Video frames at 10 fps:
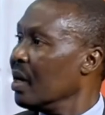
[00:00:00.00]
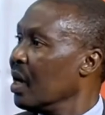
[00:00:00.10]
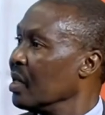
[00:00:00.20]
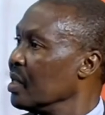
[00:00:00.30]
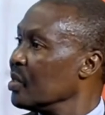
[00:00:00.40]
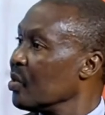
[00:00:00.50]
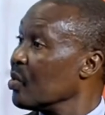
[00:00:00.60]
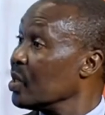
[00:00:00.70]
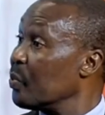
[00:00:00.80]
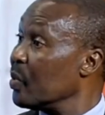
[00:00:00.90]
and there's no
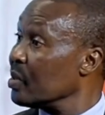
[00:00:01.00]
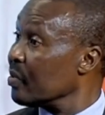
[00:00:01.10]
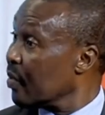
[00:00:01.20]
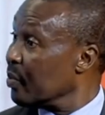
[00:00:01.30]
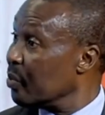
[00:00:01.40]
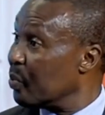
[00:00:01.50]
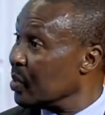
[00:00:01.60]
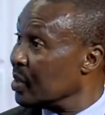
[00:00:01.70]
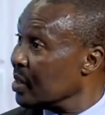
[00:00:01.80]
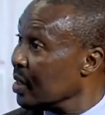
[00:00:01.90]
response from the
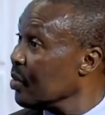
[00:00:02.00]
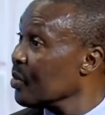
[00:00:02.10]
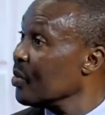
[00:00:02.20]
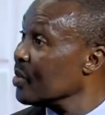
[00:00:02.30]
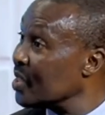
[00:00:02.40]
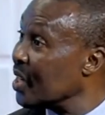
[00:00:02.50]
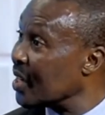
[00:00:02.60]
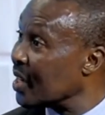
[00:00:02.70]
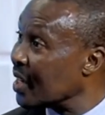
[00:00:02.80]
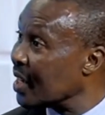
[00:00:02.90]
police. They don't go
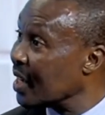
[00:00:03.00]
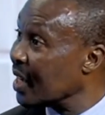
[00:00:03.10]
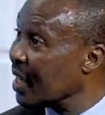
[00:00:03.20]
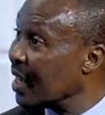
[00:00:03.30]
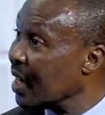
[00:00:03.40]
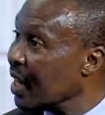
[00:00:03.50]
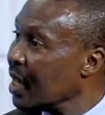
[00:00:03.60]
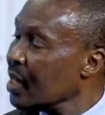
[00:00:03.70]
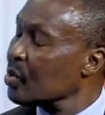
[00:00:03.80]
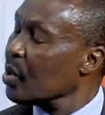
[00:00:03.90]
checking.
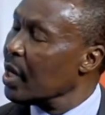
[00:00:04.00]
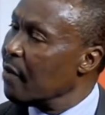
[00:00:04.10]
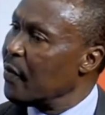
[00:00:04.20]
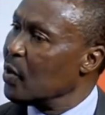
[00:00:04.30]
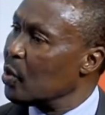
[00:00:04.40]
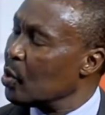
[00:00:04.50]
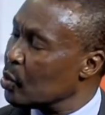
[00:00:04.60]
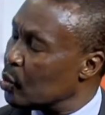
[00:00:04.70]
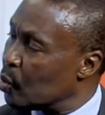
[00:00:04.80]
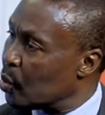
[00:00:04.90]
So if you don't do